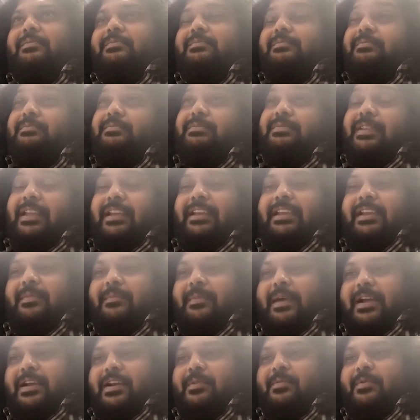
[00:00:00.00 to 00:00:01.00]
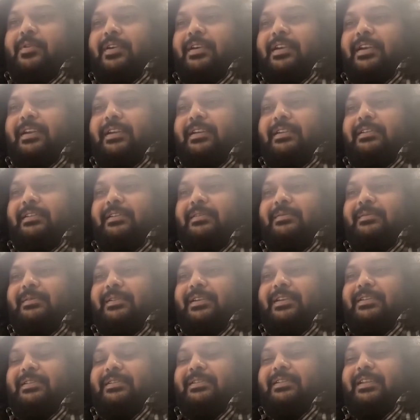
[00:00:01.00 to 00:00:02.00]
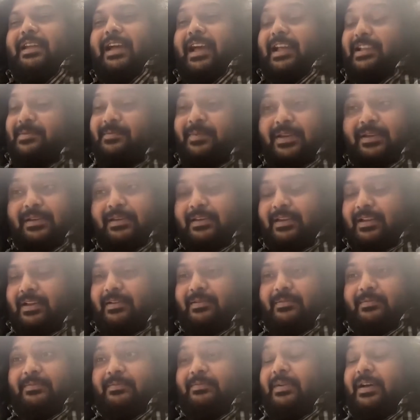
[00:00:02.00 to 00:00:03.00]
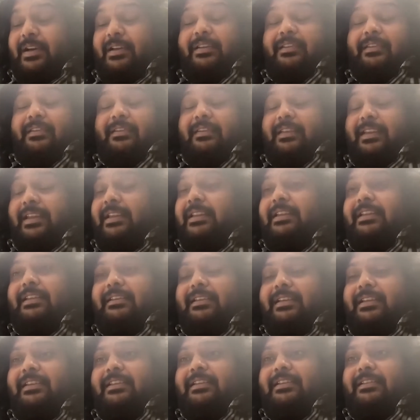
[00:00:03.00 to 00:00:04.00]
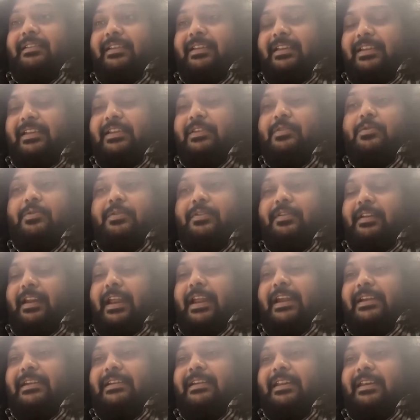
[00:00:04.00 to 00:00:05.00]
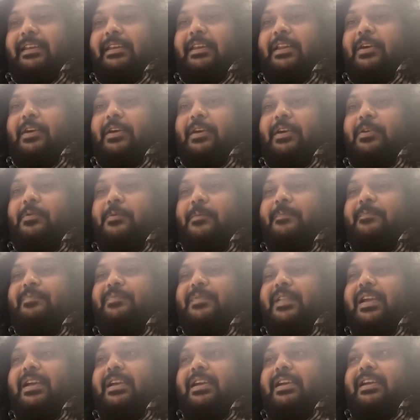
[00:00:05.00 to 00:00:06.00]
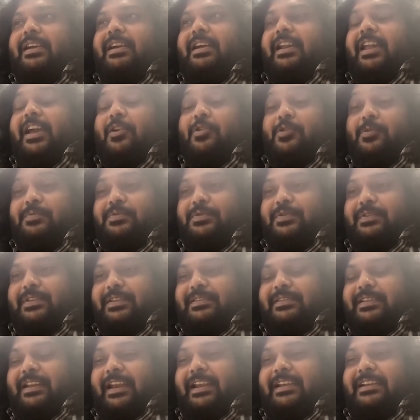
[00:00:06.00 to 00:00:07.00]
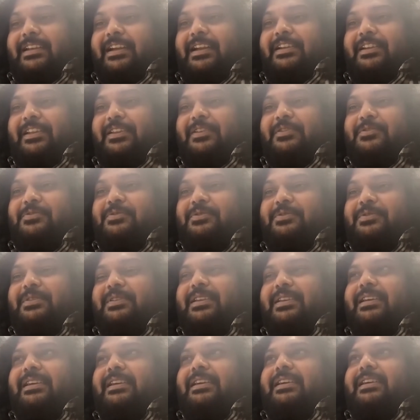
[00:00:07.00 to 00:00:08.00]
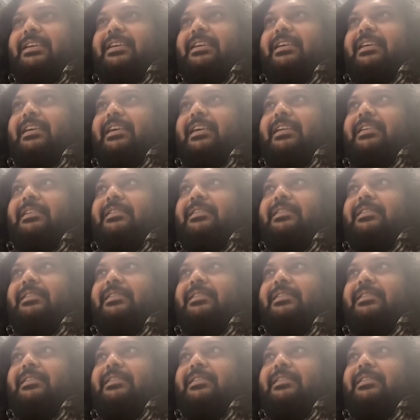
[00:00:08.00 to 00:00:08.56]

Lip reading: thinking back about it, it has been a really, really, really good ride till now, and I hope so this ride continues. And